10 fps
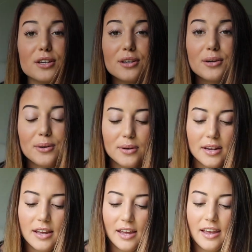cute
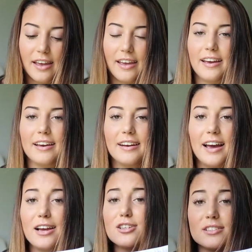and
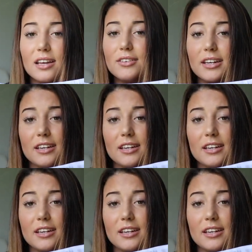I just love it.